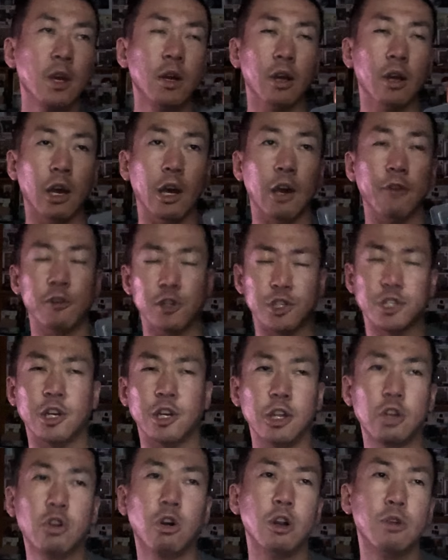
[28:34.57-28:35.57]
for
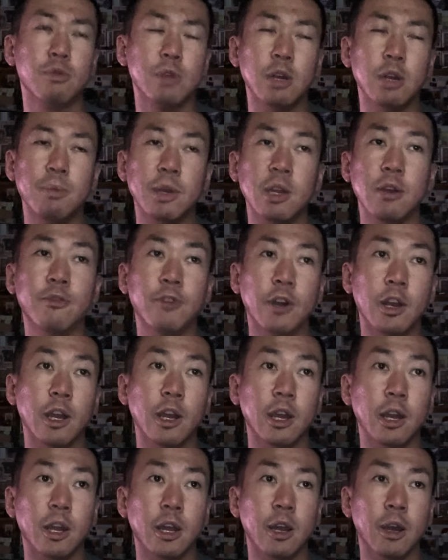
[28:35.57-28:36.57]
SunnyCon, when you
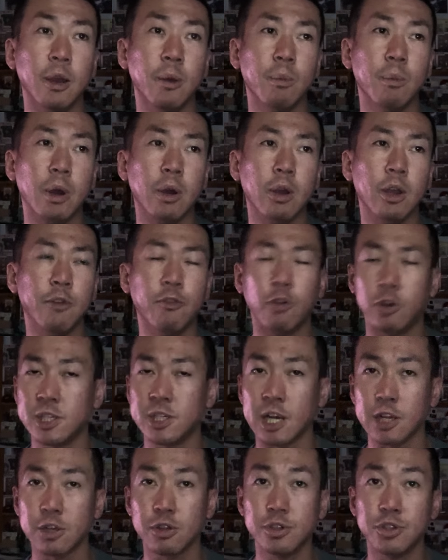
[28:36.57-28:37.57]
meet voice
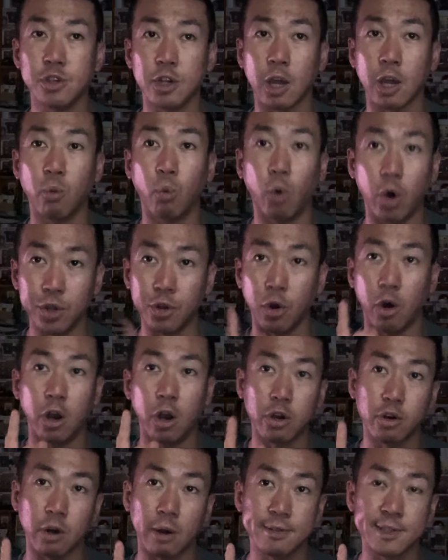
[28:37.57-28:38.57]
actors, you get one
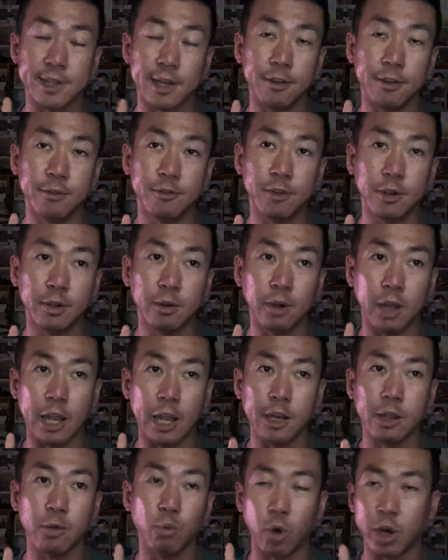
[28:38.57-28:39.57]
autograph signed,
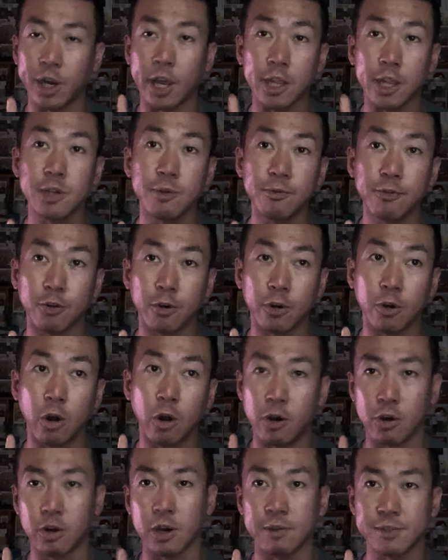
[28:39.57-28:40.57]
any one item for
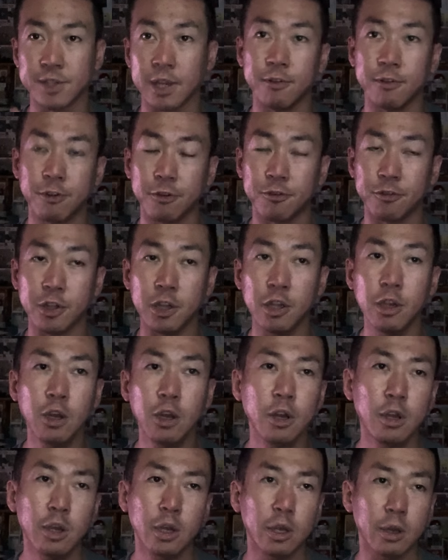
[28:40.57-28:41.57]
autograph signed for free.
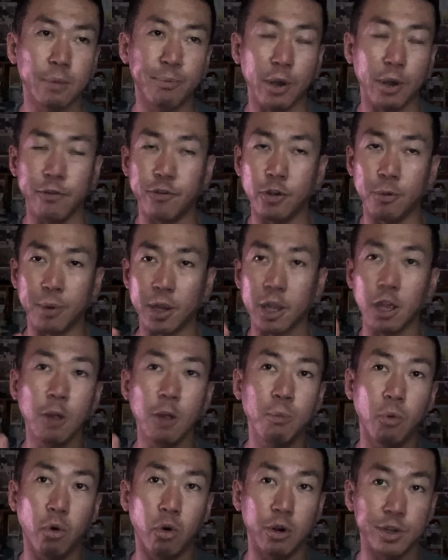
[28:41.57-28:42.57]
But if you're bringing
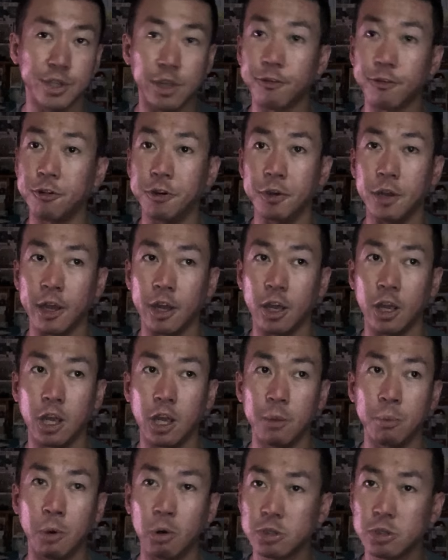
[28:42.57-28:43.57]
more
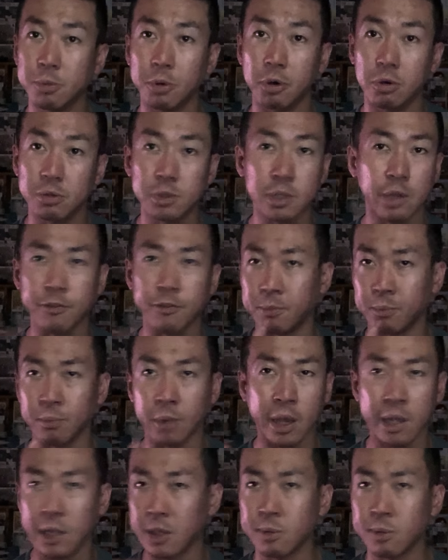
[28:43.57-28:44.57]
different multiple different
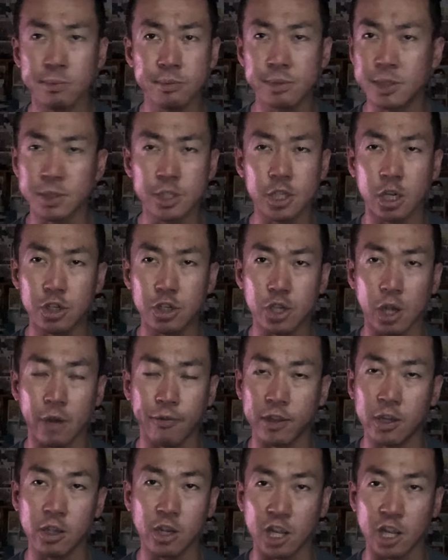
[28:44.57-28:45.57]
items and such, I
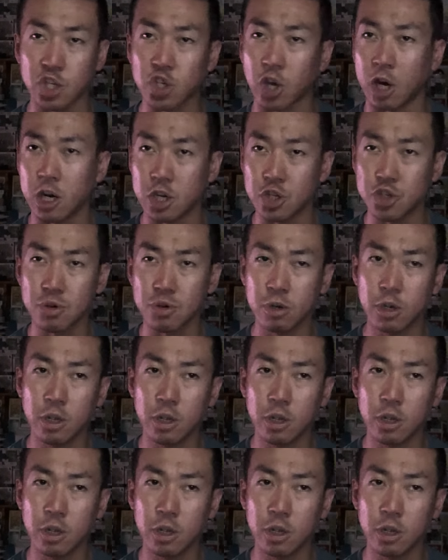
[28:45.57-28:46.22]
think you get charged